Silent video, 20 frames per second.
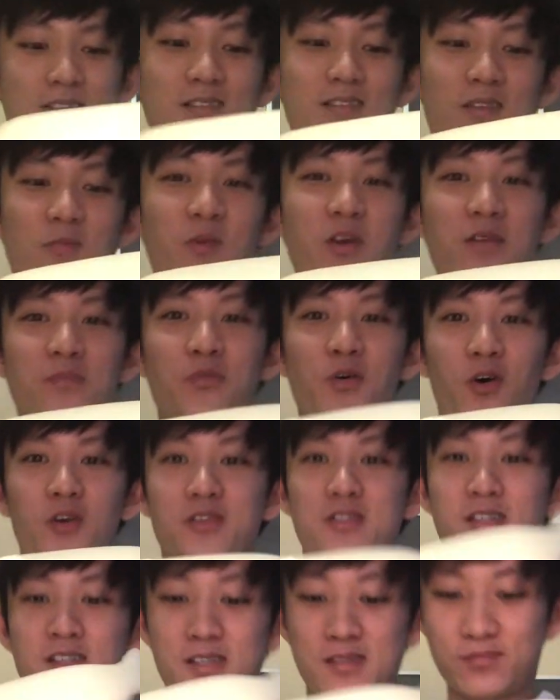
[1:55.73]
The way you
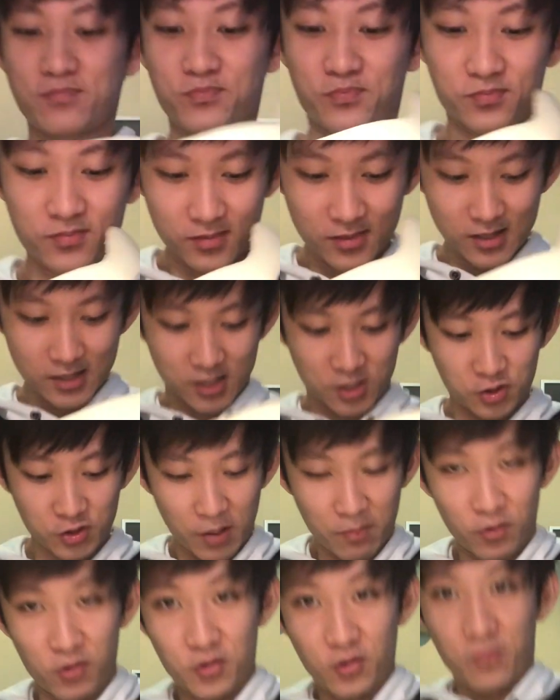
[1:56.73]
put it, just
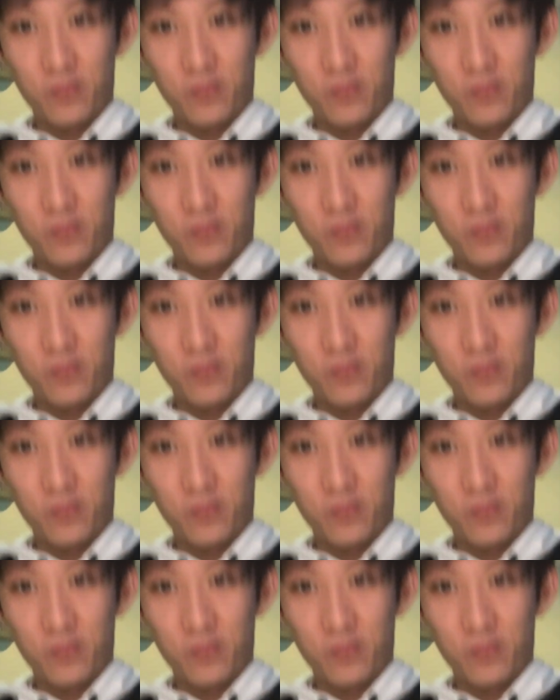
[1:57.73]
strap on your